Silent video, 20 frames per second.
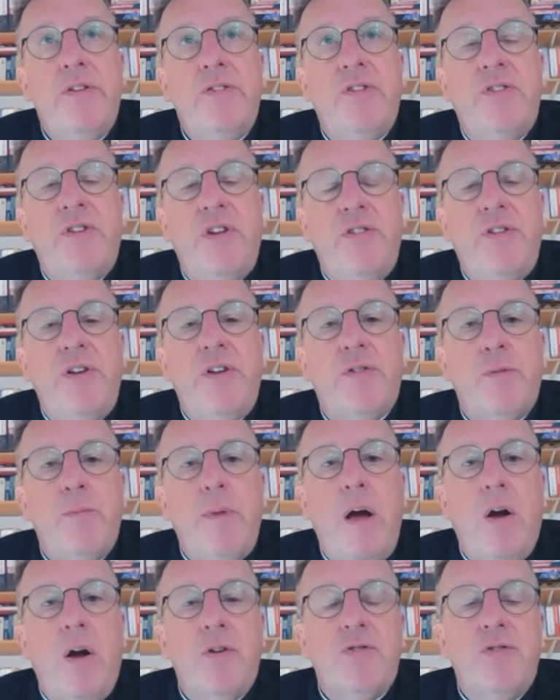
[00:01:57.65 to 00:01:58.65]
statistics from
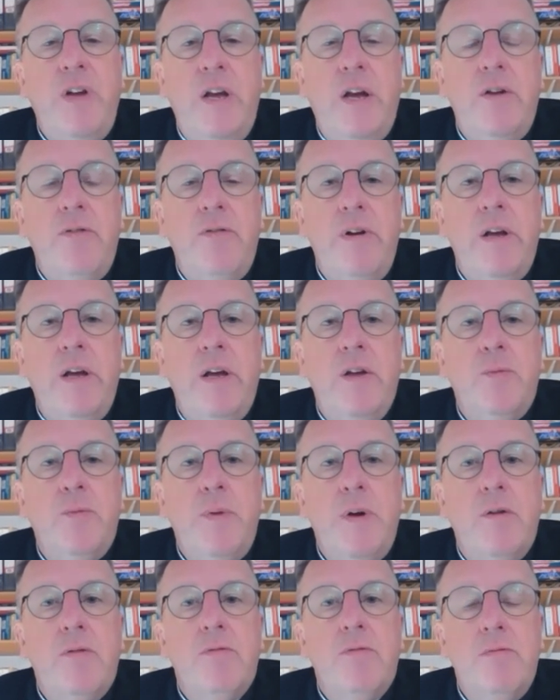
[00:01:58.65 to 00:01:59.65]
my archdeaconry gives
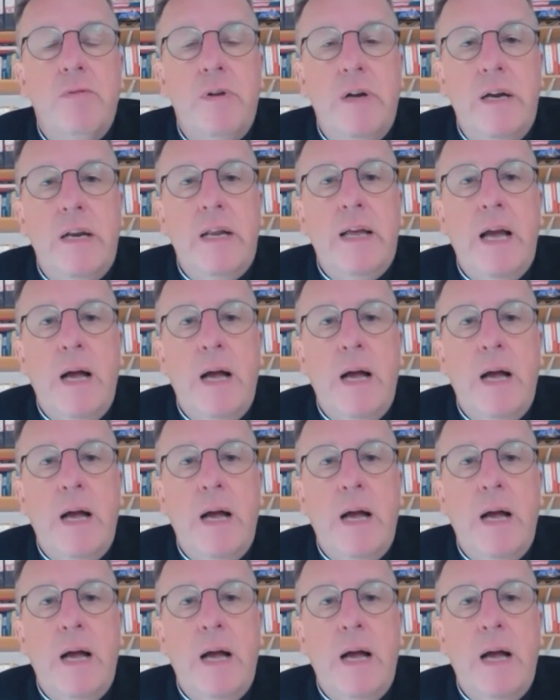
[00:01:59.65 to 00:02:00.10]
me a really